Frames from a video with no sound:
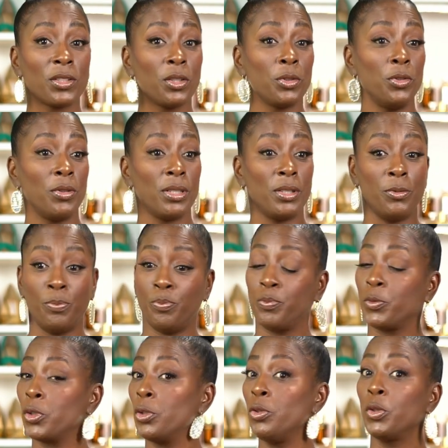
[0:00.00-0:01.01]
so you can
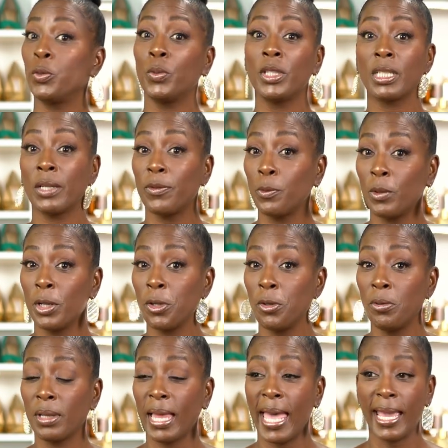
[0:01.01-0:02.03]
choose whichever one
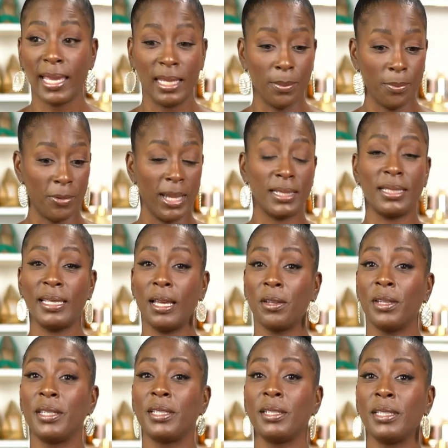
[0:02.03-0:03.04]
you like, and it breaks it
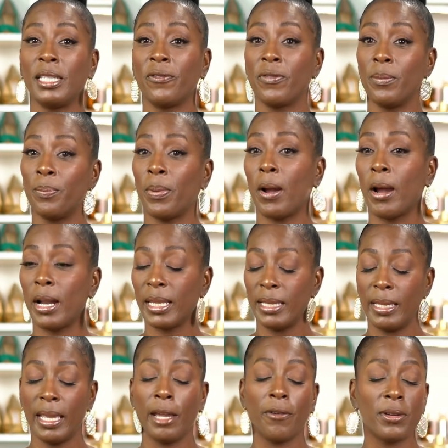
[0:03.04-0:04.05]
down into different
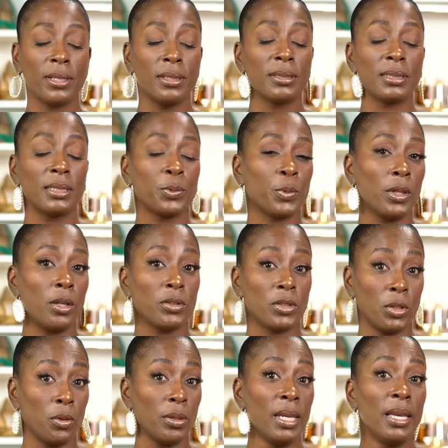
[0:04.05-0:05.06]
body areas as well.
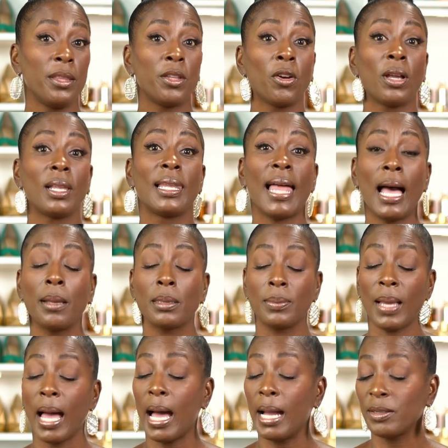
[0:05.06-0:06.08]
So there are lots
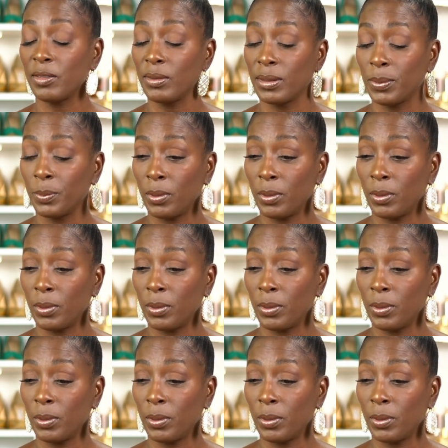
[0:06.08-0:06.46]
of options